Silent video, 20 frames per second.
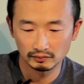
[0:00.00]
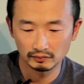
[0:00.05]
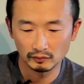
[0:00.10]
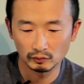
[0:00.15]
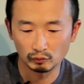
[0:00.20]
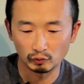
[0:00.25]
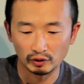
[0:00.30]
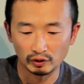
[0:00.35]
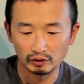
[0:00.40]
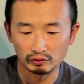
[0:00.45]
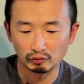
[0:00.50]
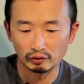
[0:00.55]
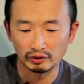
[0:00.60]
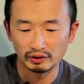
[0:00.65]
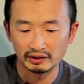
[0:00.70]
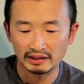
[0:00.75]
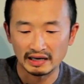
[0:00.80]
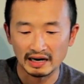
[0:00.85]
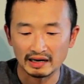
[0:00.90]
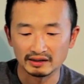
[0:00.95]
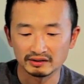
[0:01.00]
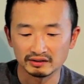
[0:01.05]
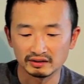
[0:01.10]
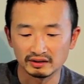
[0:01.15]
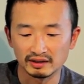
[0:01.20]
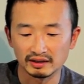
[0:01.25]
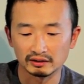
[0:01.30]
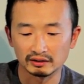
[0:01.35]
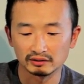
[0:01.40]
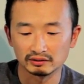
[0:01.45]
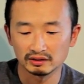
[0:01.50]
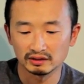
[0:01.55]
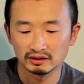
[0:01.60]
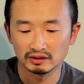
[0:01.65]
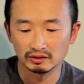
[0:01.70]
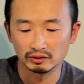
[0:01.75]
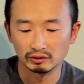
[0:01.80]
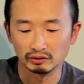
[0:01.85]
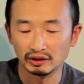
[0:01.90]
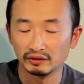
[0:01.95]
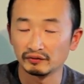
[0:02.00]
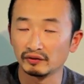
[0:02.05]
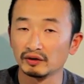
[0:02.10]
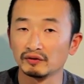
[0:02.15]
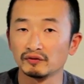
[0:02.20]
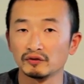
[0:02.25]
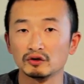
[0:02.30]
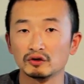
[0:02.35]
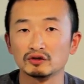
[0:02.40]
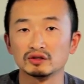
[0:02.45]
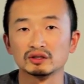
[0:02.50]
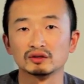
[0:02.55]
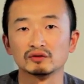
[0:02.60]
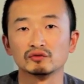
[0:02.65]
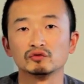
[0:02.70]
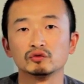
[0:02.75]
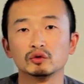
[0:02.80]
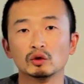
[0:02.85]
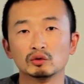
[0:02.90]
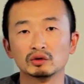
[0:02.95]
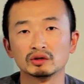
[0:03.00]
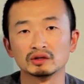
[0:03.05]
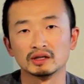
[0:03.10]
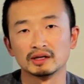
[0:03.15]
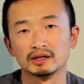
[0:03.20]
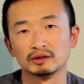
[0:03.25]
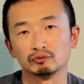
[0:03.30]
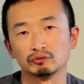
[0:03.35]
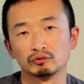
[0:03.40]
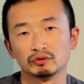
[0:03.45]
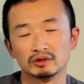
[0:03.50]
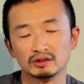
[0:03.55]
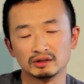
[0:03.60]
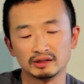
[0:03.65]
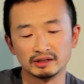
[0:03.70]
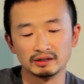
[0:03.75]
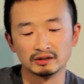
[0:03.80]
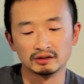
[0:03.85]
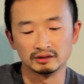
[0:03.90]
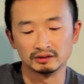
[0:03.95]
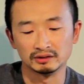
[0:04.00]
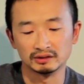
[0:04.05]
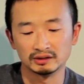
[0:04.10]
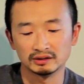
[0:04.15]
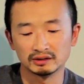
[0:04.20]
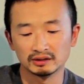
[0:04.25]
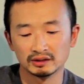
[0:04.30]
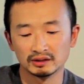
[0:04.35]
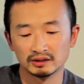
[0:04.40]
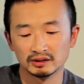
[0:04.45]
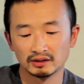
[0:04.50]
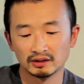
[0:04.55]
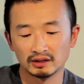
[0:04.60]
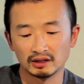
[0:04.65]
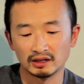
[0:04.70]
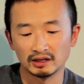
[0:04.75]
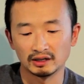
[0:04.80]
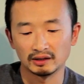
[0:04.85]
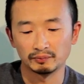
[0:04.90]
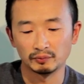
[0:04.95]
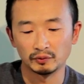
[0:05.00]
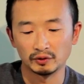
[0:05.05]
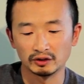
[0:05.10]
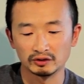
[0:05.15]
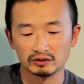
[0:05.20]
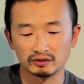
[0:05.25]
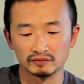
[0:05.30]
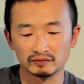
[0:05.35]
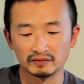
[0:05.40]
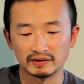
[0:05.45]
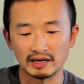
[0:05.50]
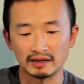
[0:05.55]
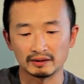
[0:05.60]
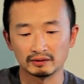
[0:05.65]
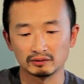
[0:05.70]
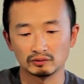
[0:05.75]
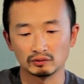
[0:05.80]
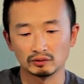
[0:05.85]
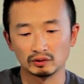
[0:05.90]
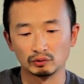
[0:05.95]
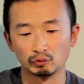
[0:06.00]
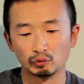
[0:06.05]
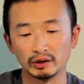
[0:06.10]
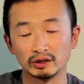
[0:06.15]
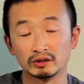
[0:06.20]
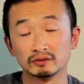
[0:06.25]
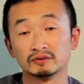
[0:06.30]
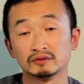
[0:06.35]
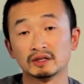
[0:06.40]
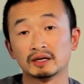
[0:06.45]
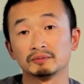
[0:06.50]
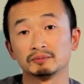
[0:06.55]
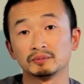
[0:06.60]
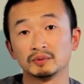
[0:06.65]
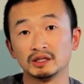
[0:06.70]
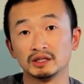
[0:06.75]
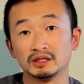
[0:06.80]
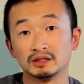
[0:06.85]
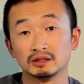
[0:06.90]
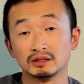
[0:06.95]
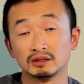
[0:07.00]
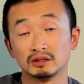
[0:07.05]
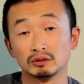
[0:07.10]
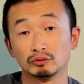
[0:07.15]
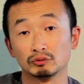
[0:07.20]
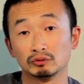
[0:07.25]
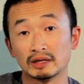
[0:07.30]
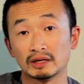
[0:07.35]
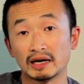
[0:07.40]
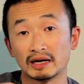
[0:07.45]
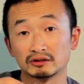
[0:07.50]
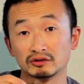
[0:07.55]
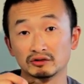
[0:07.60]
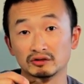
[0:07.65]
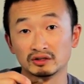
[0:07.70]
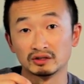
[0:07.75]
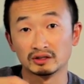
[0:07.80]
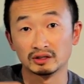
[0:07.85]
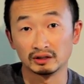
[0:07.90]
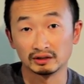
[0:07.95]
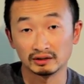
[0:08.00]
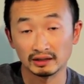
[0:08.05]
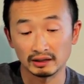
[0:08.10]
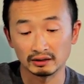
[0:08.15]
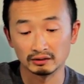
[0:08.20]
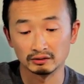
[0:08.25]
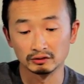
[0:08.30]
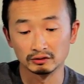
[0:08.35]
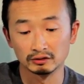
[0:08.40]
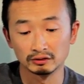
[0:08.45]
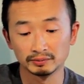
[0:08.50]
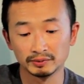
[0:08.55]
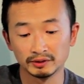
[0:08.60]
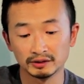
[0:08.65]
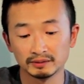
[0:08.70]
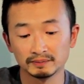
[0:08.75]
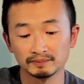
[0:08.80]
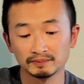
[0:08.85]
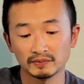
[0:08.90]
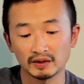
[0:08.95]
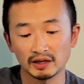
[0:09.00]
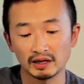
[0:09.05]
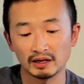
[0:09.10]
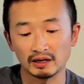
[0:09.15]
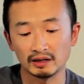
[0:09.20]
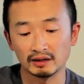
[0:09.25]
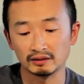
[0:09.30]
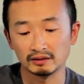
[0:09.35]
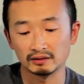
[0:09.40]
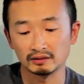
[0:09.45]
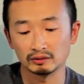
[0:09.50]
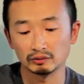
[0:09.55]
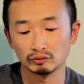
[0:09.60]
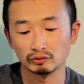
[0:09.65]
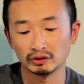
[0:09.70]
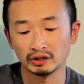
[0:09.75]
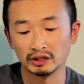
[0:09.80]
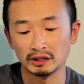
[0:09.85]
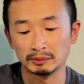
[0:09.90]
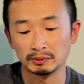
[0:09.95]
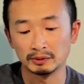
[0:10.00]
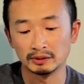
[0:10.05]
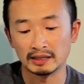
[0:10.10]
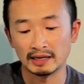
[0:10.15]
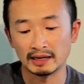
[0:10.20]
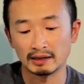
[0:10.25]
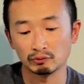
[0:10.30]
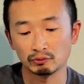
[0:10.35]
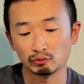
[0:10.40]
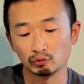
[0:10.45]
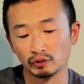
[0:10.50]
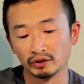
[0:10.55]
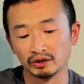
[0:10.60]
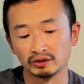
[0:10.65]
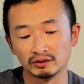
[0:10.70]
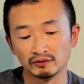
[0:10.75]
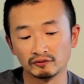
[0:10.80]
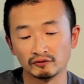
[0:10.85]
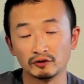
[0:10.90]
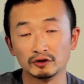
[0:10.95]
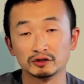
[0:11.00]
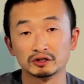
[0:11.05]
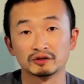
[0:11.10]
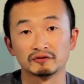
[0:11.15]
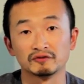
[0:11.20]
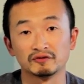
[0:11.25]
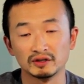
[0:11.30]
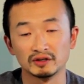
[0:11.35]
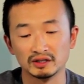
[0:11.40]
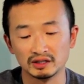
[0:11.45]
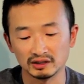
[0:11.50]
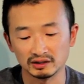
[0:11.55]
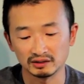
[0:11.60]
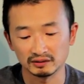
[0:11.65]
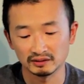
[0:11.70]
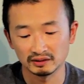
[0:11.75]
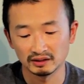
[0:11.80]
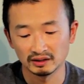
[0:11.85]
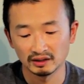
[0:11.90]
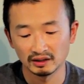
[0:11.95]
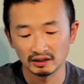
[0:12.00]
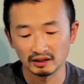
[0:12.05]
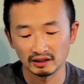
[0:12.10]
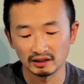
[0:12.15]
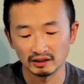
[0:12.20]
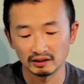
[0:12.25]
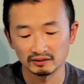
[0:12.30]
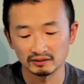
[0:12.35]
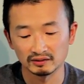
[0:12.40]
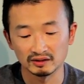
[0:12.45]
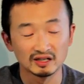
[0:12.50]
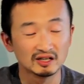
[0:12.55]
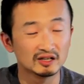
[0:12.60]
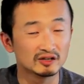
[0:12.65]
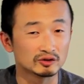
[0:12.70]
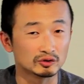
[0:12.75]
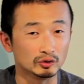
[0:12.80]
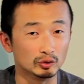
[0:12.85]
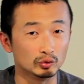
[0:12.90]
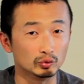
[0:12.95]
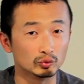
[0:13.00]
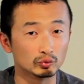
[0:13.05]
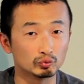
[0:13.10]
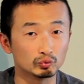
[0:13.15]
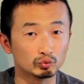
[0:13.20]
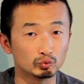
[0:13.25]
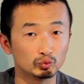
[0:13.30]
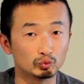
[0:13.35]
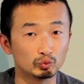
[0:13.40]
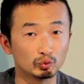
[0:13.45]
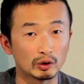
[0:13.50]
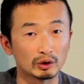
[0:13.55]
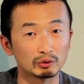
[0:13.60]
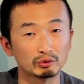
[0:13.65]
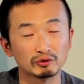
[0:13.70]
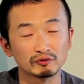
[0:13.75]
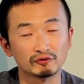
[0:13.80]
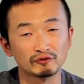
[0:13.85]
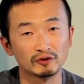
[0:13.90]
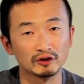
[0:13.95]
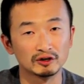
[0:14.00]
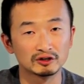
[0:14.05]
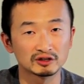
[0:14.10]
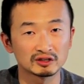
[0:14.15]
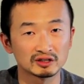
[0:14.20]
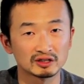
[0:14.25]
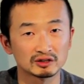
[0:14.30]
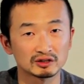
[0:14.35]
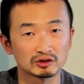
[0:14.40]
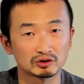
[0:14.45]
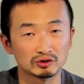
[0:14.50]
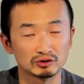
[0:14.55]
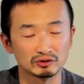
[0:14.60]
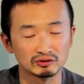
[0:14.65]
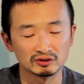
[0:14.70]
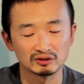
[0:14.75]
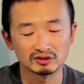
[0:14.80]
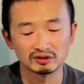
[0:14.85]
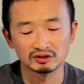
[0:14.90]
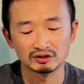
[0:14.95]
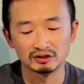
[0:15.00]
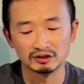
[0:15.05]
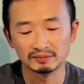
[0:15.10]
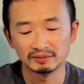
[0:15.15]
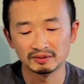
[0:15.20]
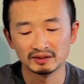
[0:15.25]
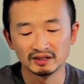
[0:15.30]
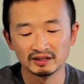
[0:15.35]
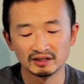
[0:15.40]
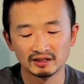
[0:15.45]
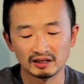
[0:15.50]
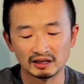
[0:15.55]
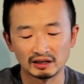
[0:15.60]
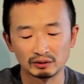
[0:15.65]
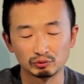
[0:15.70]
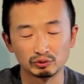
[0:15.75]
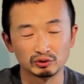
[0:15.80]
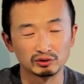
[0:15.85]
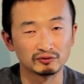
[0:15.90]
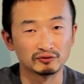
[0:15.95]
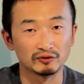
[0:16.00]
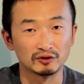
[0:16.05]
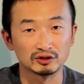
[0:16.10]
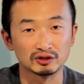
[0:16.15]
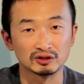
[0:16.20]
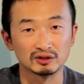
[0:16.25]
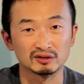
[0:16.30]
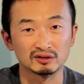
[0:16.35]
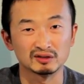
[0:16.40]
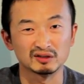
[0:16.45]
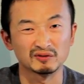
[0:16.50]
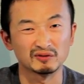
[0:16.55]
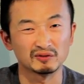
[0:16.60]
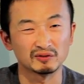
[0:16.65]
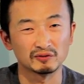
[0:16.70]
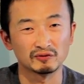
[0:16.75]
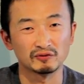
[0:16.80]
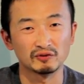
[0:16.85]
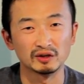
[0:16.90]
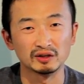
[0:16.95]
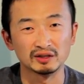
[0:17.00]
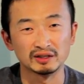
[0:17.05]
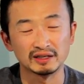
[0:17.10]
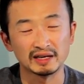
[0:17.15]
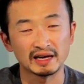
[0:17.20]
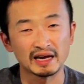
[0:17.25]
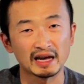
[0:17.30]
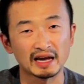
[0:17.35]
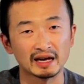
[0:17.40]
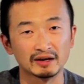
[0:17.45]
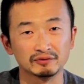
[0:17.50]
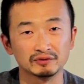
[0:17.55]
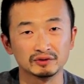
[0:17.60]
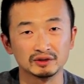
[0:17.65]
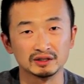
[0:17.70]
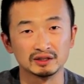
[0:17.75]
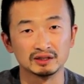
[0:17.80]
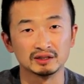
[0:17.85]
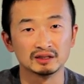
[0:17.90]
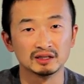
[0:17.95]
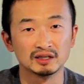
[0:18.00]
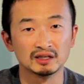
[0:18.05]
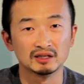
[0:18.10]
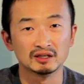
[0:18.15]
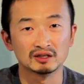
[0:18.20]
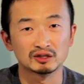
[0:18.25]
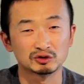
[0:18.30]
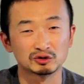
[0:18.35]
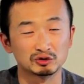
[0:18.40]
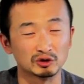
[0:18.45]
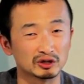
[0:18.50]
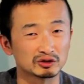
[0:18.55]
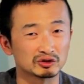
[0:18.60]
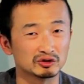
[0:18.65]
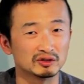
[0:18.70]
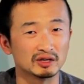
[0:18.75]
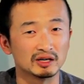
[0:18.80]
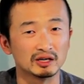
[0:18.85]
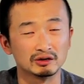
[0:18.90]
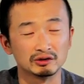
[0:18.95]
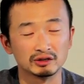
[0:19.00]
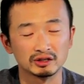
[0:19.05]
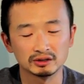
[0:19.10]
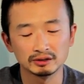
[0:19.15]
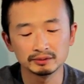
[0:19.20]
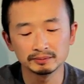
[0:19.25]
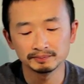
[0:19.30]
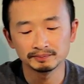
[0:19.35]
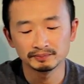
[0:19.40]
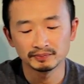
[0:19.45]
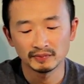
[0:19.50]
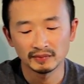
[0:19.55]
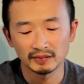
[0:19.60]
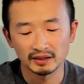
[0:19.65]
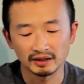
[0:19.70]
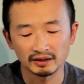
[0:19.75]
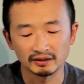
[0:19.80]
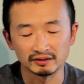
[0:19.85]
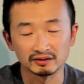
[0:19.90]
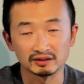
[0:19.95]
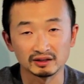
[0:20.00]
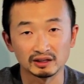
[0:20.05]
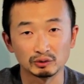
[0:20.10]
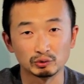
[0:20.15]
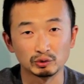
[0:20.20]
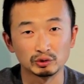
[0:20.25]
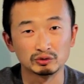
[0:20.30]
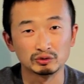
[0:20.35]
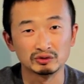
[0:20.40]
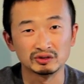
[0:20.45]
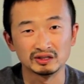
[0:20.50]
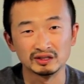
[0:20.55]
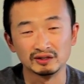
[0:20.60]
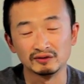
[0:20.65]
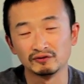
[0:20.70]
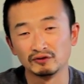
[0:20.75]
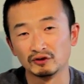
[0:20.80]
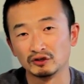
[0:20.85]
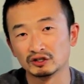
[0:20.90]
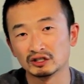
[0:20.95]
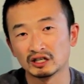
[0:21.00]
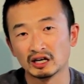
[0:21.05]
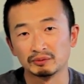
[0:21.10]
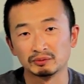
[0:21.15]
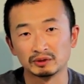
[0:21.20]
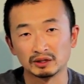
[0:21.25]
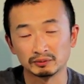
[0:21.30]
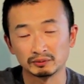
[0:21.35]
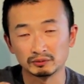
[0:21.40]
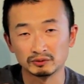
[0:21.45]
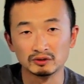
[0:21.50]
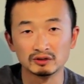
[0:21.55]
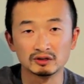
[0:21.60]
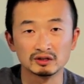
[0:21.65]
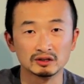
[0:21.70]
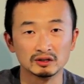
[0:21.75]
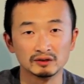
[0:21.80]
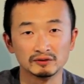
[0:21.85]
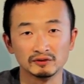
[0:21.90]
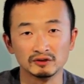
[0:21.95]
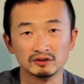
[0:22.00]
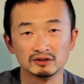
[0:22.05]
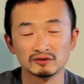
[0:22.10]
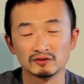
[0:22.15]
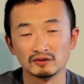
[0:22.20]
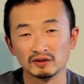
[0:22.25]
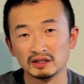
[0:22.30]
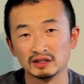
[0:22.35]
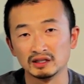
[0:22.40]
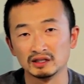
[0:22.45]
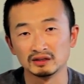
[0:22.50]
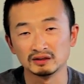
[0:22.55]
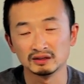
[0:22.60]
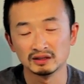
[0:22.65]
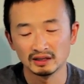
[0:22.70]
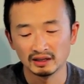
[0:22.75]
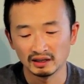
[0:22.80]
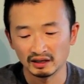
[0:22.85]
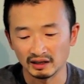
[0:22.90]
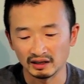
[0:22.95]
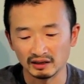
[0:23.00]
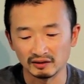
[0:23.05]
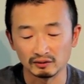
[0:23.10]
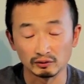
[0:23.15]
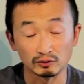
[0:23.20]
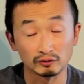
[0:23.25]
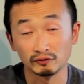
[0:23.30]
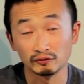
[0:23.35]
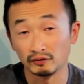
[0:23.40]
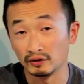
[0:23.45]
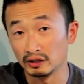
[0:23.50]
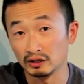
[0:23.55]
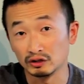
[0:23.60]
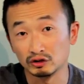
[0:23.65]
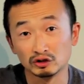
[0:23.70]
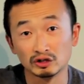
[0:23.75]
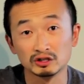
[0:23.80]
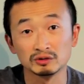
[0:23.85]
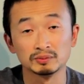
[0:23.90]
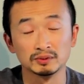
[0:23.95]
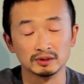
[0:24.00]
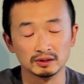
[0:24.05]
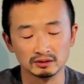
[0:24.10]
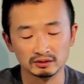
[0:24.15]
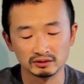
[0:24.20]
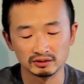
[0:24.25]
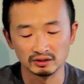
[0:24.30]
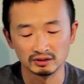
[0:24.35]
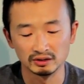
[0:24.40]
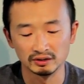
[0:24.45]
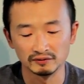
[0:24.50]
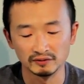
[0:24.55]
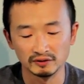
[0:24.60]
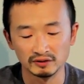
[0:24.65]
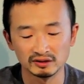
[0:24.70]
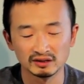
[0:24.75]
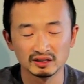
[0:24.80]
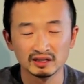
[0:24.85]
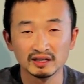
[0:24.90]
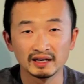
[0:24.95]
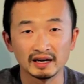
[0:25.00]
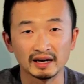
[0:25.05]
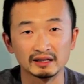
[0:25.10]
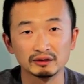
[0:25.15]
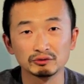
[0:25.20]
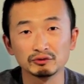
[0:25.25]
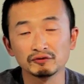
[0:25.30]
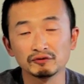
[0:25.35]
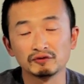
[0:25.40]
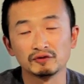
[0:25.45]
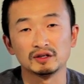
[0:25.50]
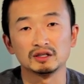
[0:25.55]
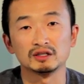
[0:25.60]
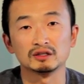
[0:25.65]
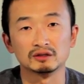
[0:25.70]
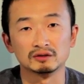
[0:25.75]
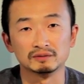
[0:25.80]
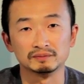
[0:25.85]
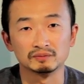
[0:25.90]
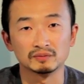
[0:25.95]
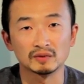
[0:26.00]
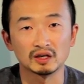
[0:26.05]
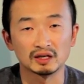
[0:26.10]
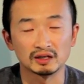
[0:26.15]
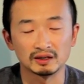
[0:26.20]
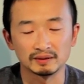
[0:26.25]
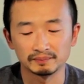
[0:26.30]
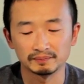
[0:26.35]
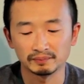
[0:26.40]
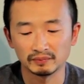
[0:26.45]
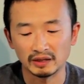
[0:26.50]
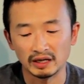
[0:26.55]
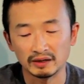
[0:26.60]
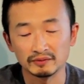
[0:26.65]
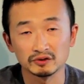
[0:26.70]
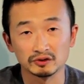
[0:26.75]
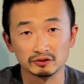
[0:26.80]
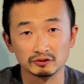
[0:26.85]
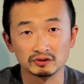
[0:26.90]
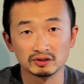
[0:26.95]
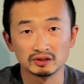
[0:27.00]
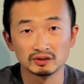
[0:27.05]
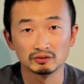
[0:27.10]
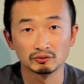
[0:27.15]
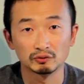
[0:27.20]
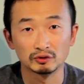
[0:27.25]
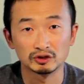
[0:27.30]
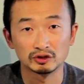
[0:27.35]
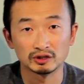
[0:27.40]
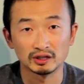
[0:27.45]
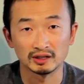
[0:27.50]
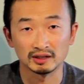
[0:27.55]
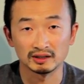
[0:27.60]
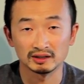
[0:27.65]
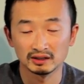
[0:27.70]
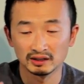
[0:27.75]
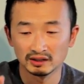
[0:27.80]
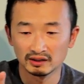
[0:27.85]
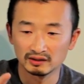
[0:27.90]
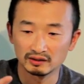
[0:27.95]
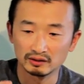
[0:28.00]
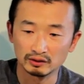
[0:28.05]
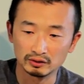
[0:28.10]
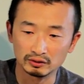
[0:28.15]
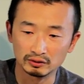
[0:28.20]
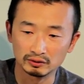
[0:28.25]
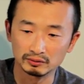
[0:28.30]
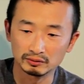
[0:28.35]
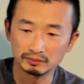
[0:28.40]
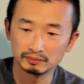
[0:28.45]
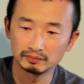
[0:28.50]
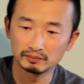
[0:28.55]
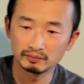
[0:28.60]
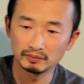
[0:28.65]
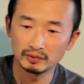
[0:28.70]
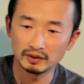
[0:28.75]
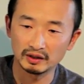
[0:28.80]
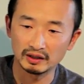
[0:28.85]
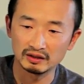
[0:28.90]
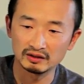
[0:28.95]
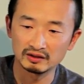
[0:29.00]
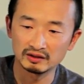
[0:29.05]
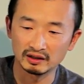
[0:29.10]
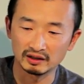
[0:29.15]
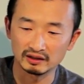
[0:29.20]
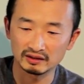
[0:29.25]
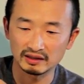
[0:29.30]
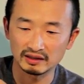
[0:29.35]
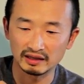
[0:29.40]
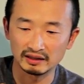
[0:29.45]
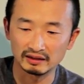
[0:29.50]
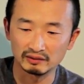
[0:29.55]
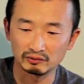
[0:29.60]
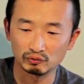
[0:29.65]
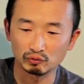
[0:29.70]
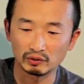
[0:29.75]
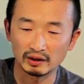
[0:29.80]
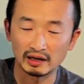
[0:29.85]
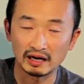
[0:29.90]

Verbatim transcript: when, when you cast it out so even if you're using a floating line with a leader on it uh, because of that the weight of that bead it would actually sink down a little bit and it will keep it at where the fish are feeding uh, so where we fished during this trip, uh, we were fishing in a fairly heavily structured area and uh, we could see fish coming up to the surface feeding and or feeding just below the surface and they were feeding on uh, damsels which are little insects and what